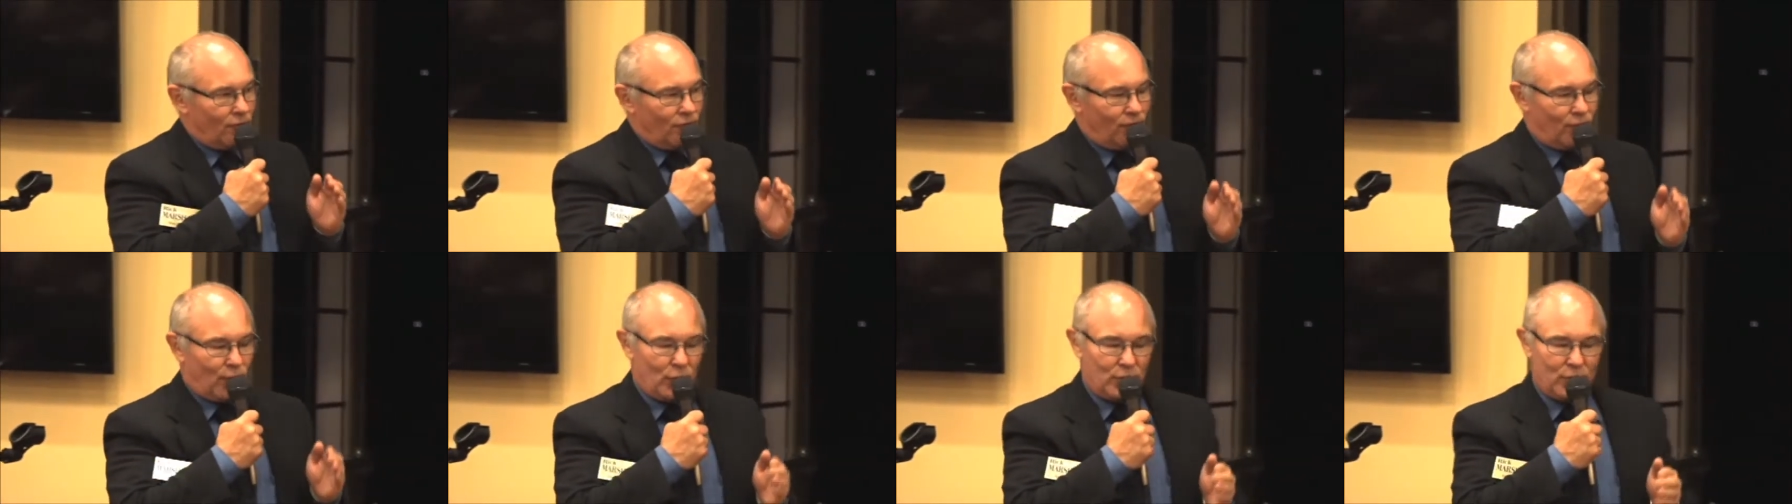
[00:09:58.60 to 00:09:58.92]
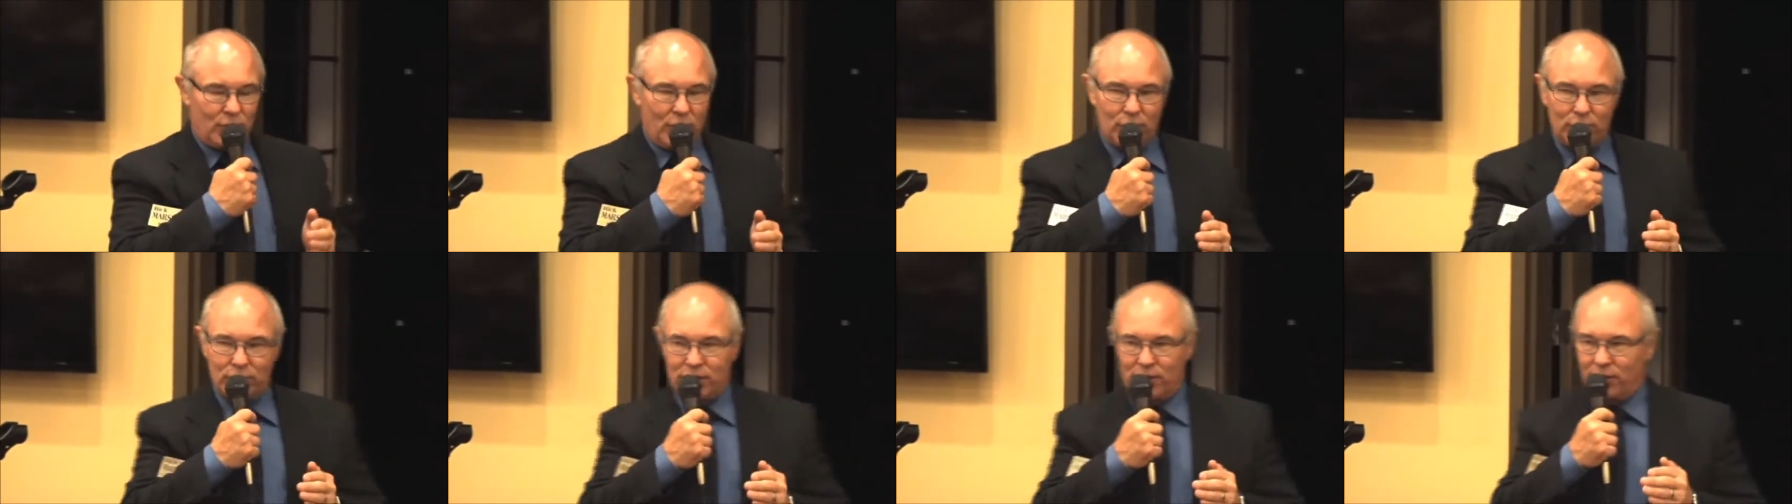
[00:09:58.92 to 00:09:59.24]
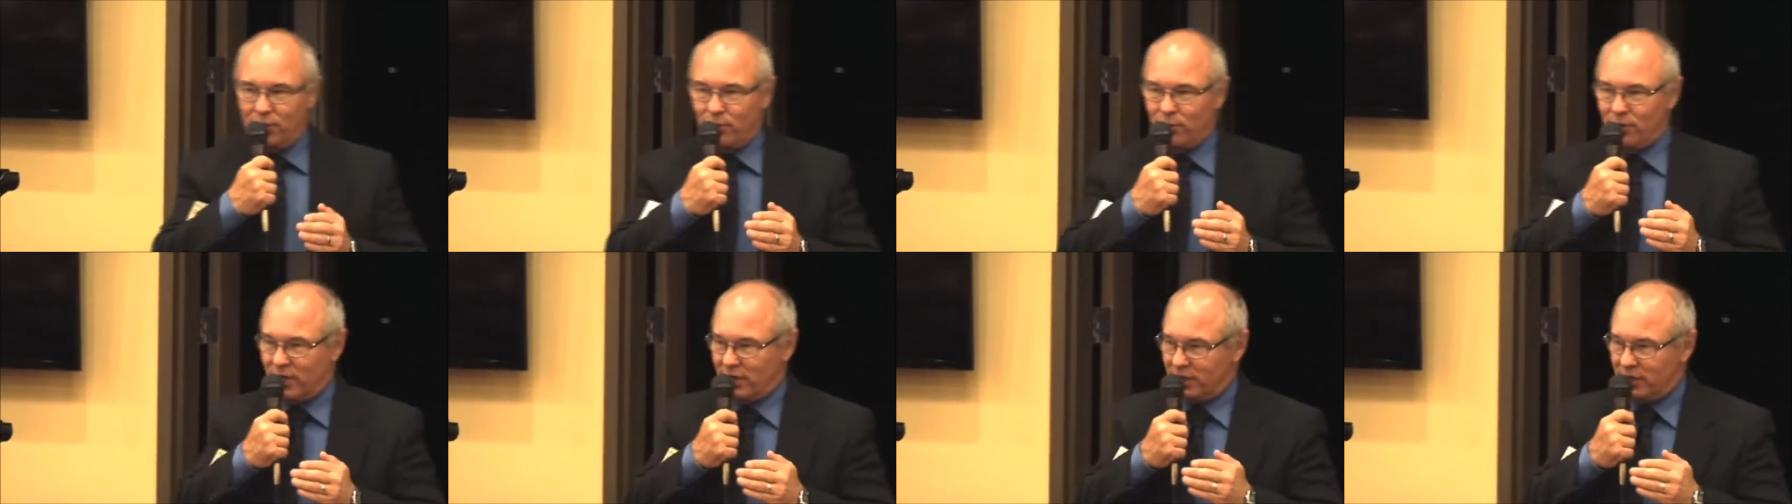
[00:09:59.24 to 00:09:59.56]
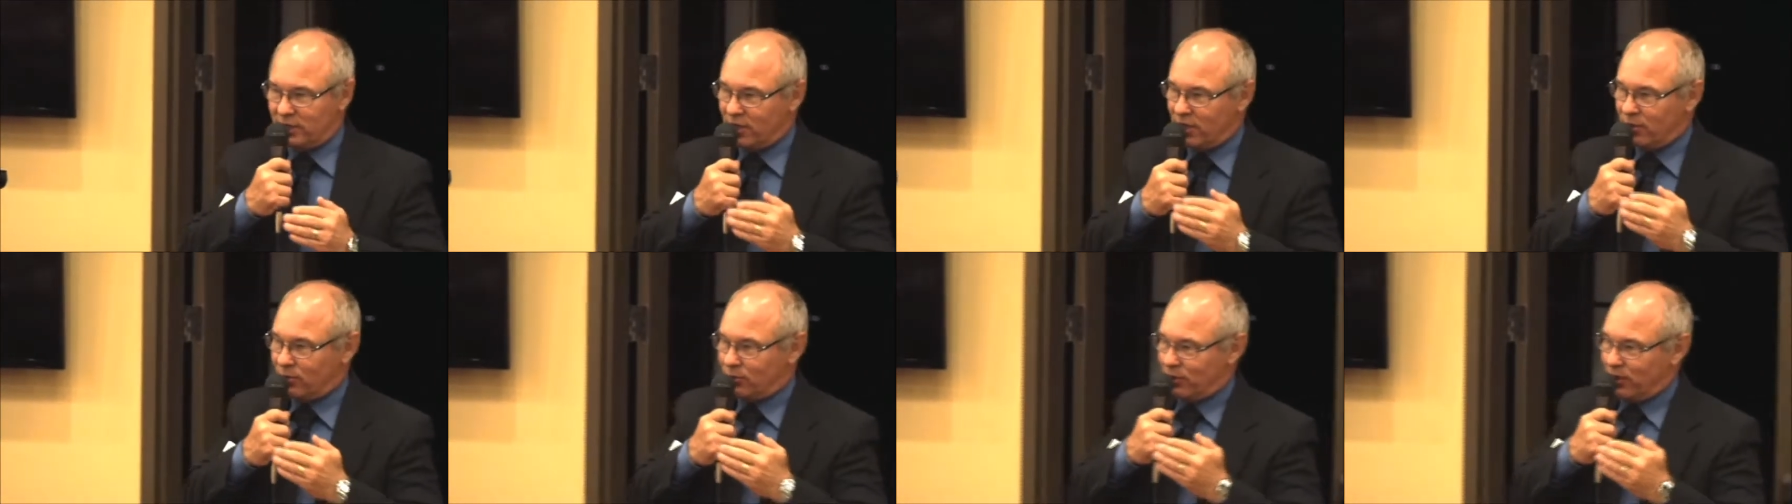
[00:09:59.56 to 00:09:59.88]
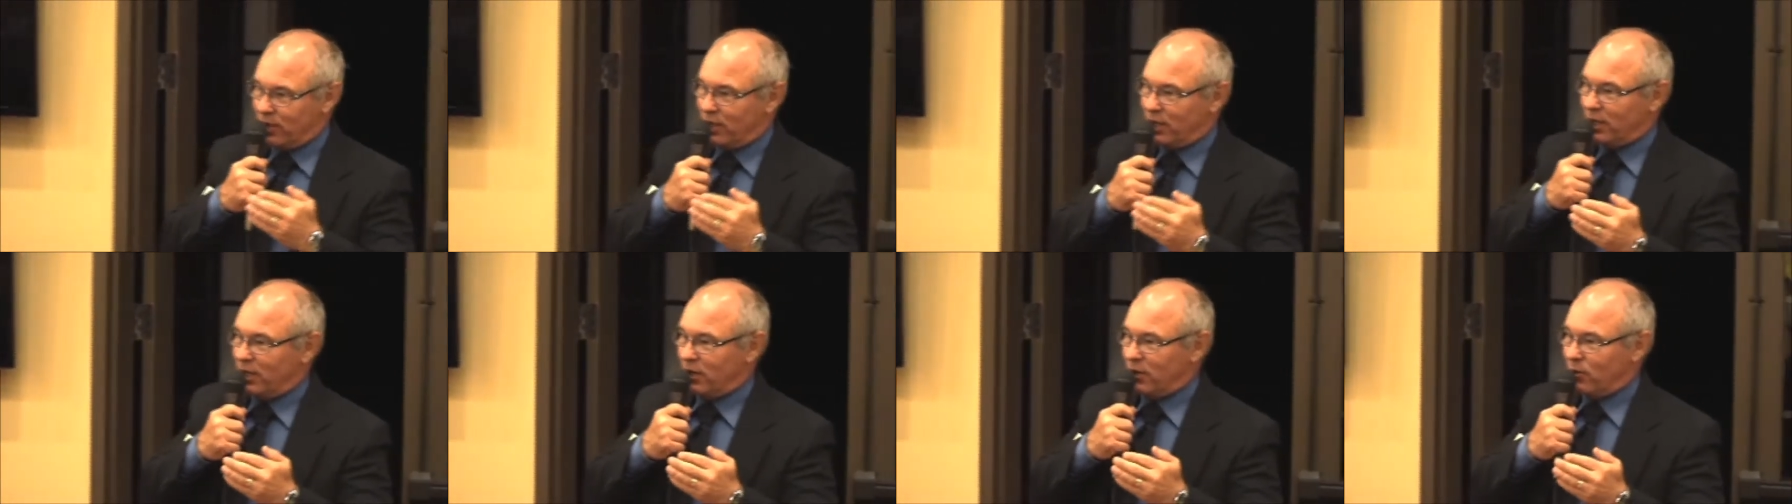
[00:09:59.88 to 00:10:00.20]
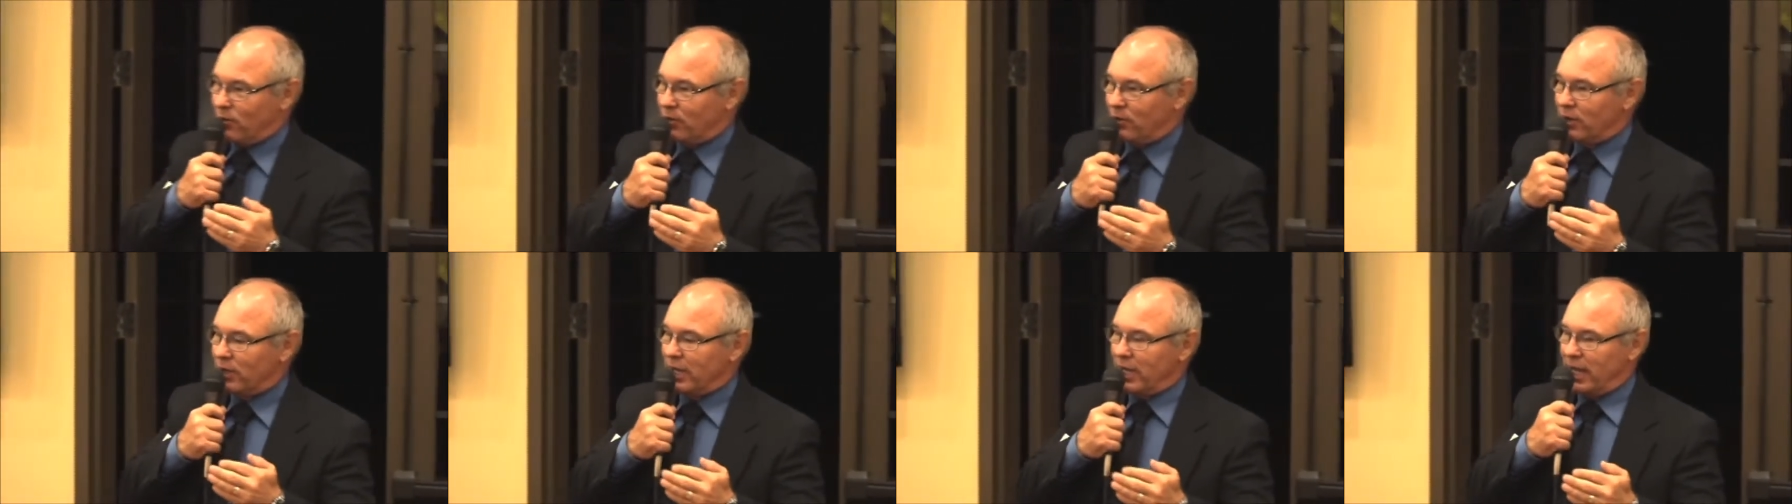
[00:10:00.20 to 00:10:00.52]
For those of you that don't
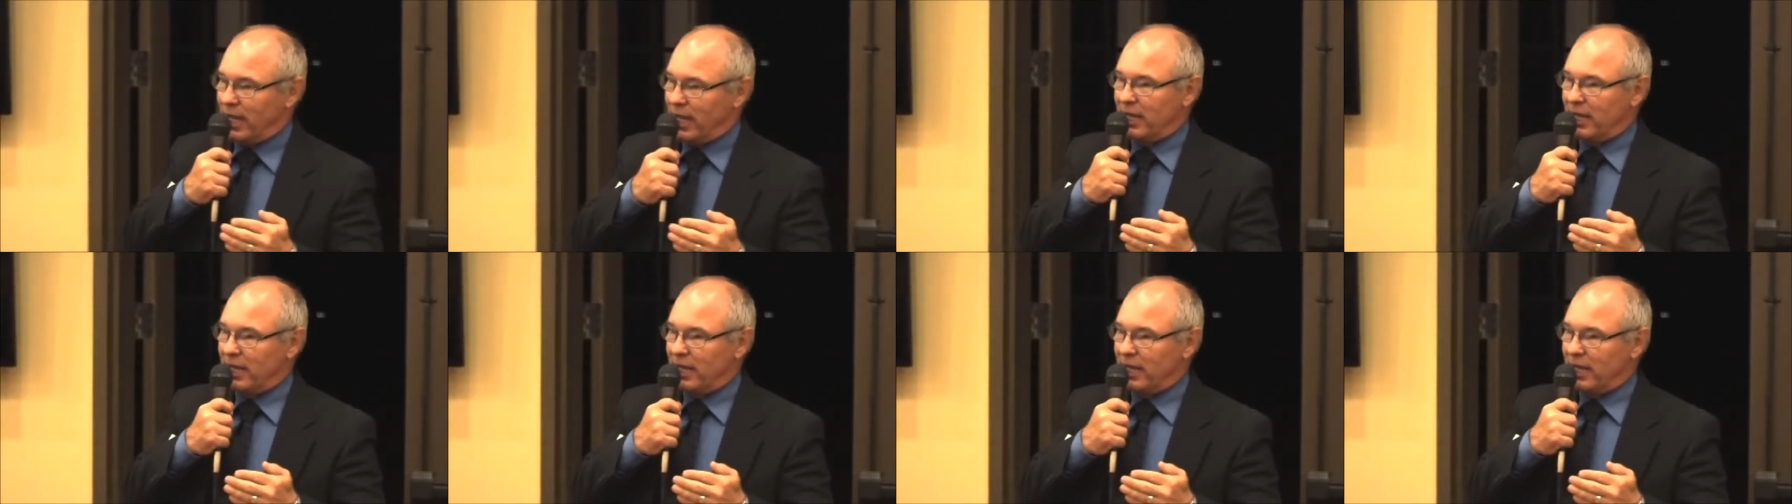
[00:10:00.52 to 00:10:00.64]
know,